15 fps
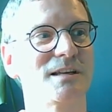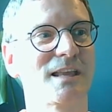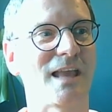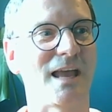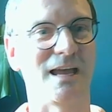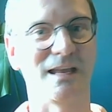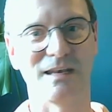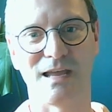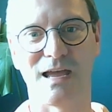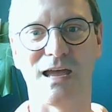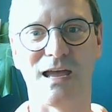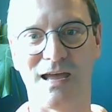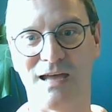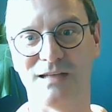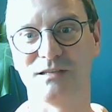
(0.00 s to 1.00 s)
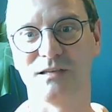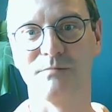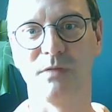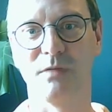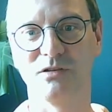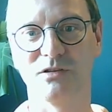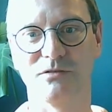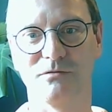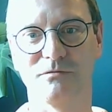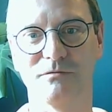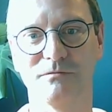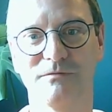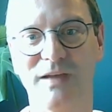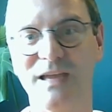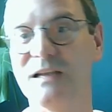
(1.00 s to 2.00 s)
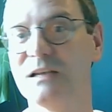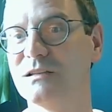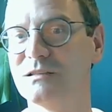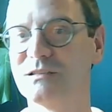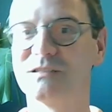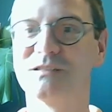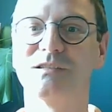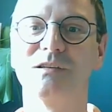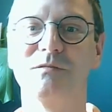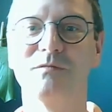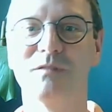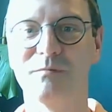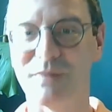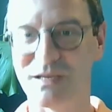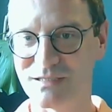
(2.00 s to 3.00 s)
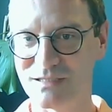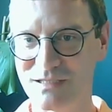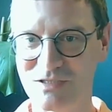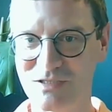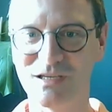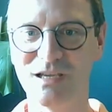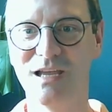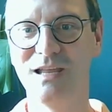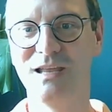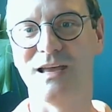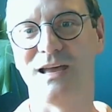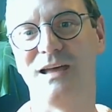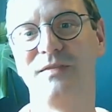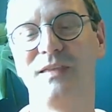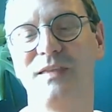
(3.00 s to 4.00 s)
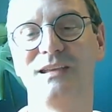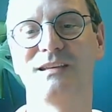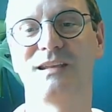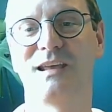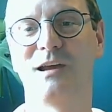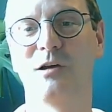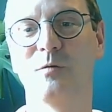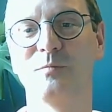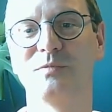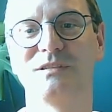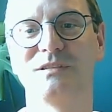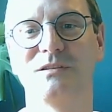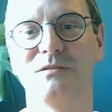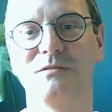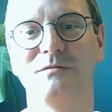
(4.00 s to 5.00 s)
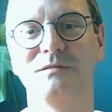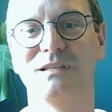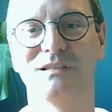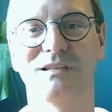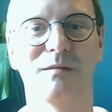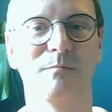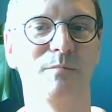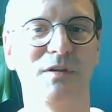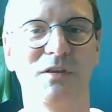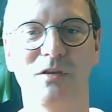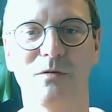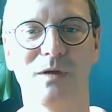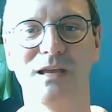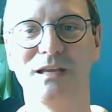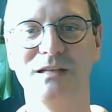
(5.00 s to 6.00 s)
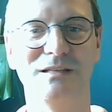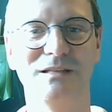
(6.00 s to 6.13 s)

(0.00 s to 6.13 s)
can add emotional valence to a message, and they can help to disambiguate